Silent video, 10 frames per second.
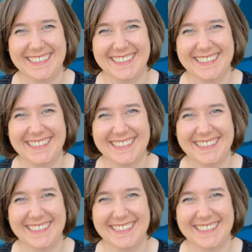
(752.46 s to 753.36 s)

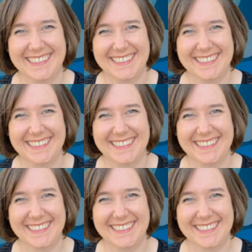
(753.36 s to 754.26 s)

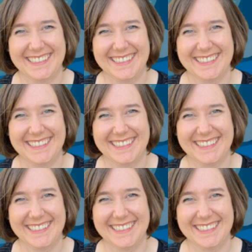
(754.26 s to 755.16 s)

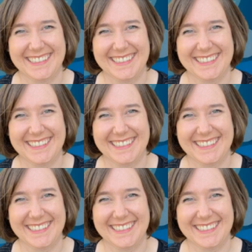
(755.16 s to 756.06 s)

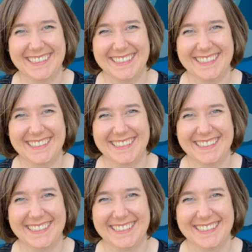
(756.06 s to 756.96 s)

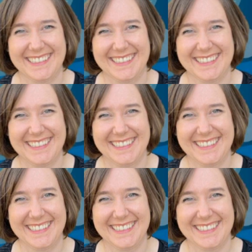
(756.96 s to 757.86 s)

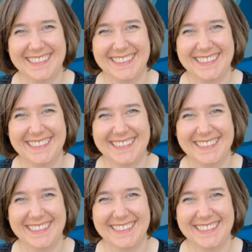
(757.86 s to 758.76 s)

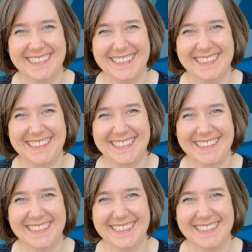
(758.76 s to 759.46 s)
[no speech]